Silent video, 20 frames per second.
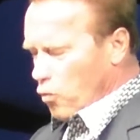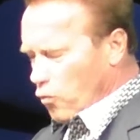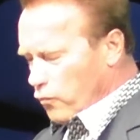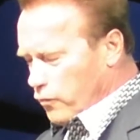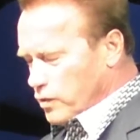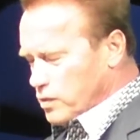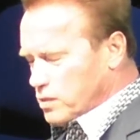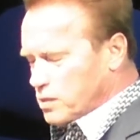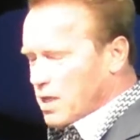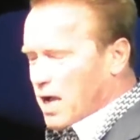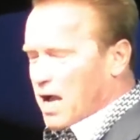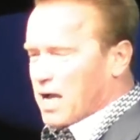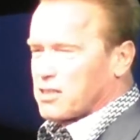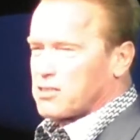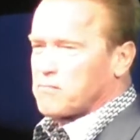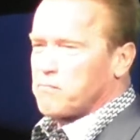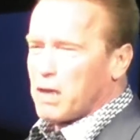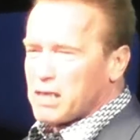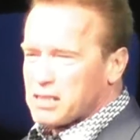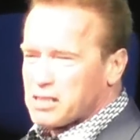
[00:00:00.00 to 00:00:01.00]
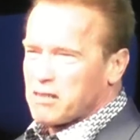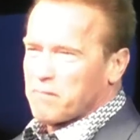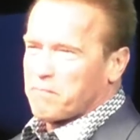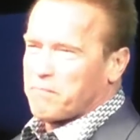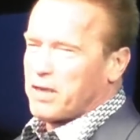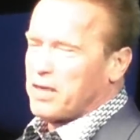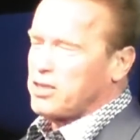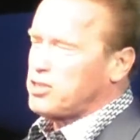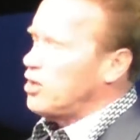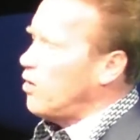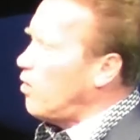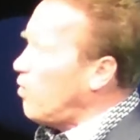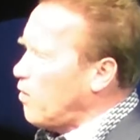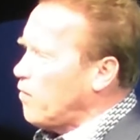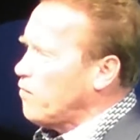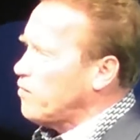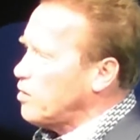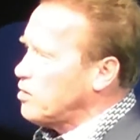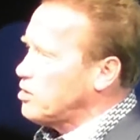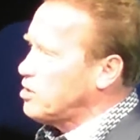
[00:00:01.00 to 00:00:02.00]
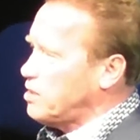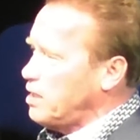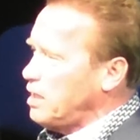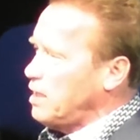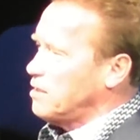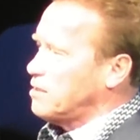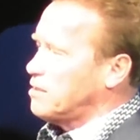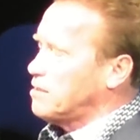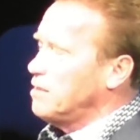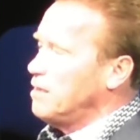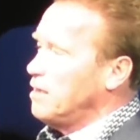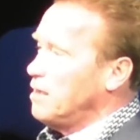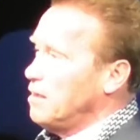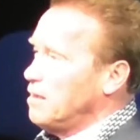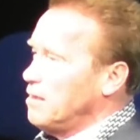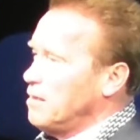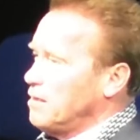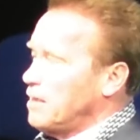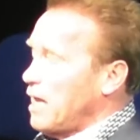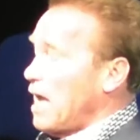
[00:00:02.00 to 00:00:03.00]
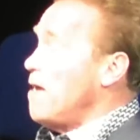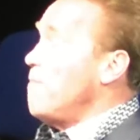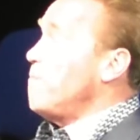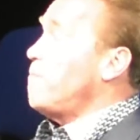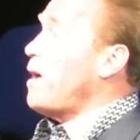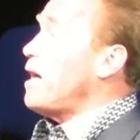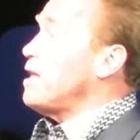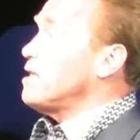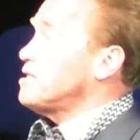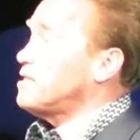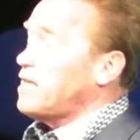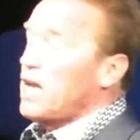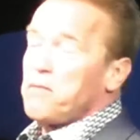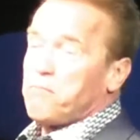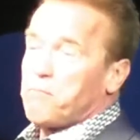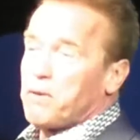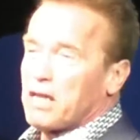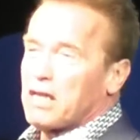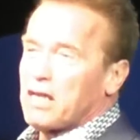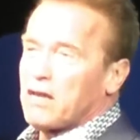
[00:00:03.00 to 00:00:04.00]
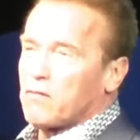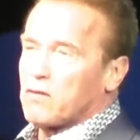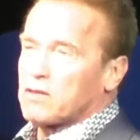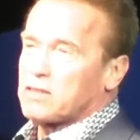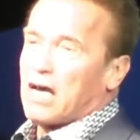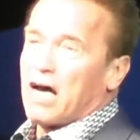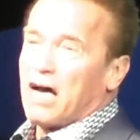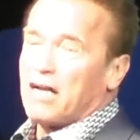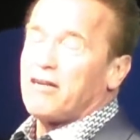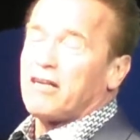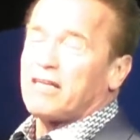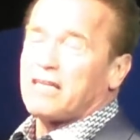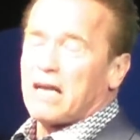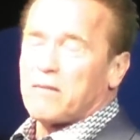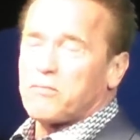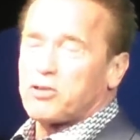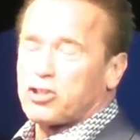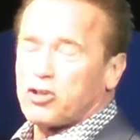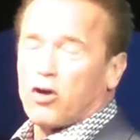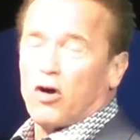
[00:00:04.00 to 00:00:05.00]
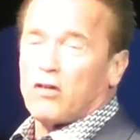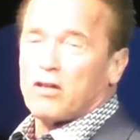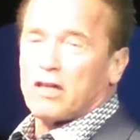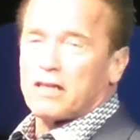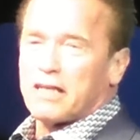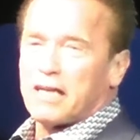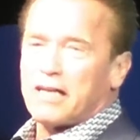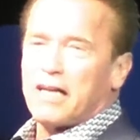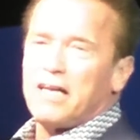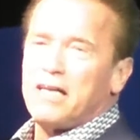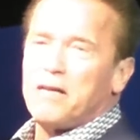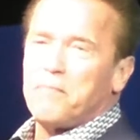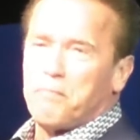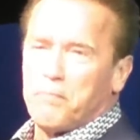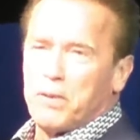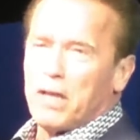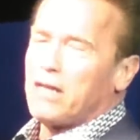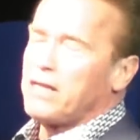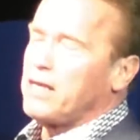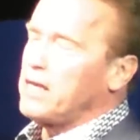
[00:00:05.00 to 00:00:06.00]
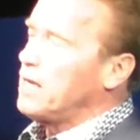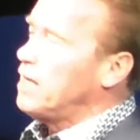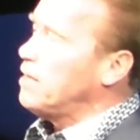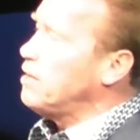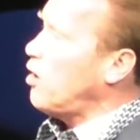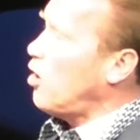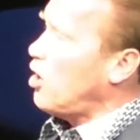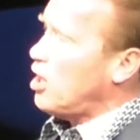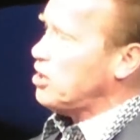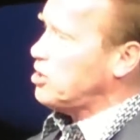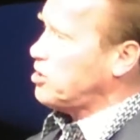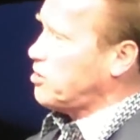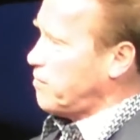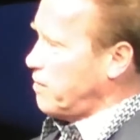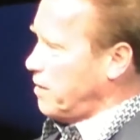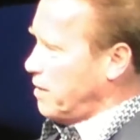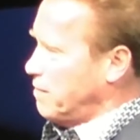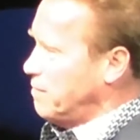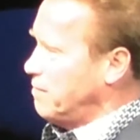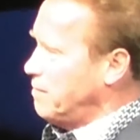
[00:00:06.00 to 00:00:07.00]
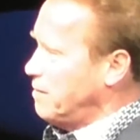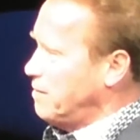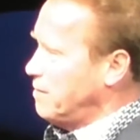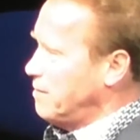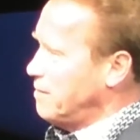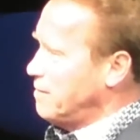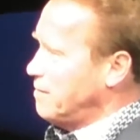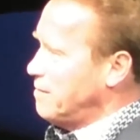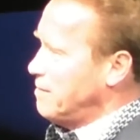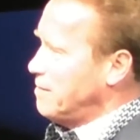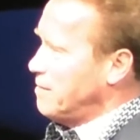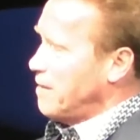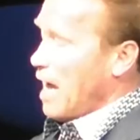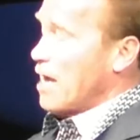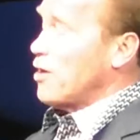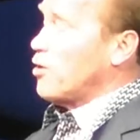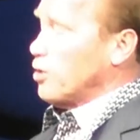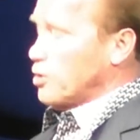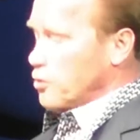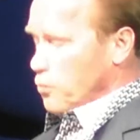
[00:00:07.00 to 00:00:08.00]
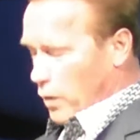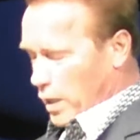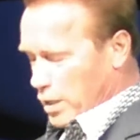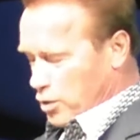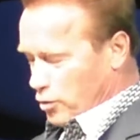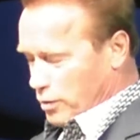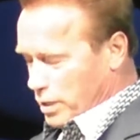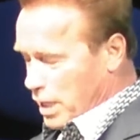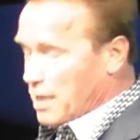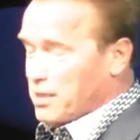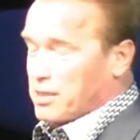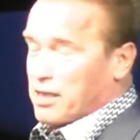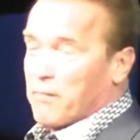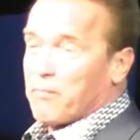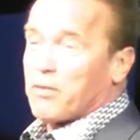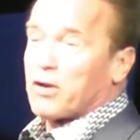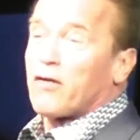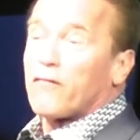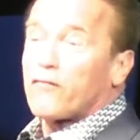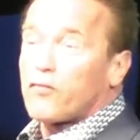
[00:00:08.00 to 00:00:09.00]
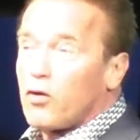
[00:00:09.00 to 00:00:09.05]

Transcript: movie stars, Muscle Beach, and all those things. The Empire State Building was 100 times taller than any building in Austria. I couldn't wait to get there, but